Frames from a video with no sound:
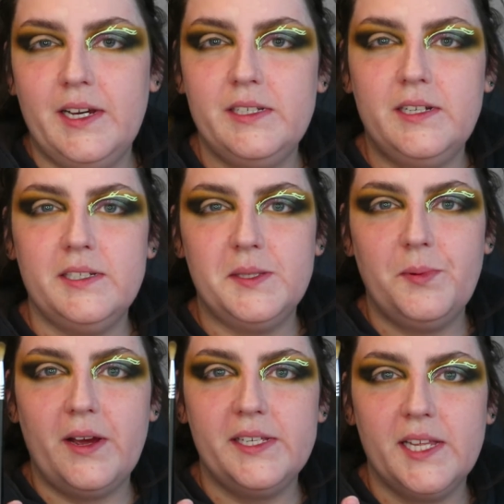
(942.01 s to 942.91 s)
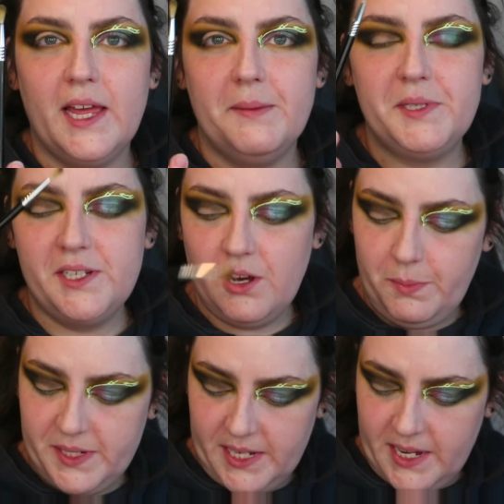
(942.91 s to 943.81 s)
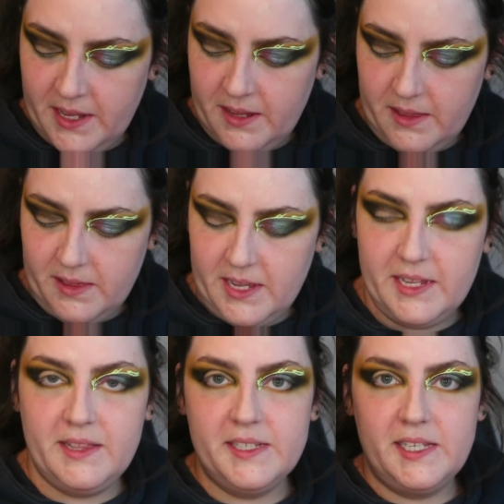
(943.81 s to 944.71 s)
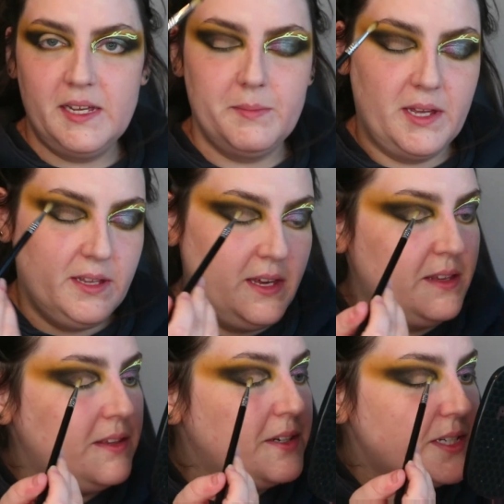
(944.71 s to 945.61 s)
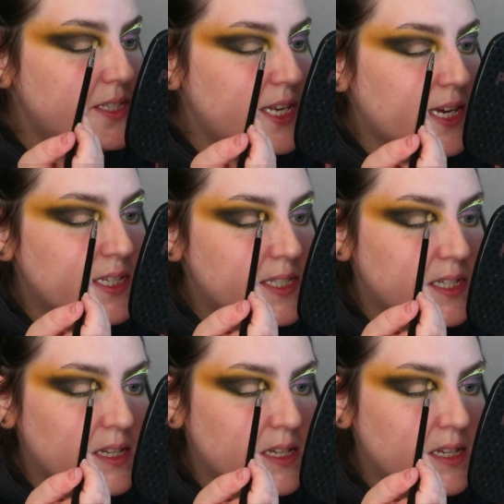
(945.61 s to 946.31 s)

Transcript: And in a surprise that came to nobody, the, the Sigma E36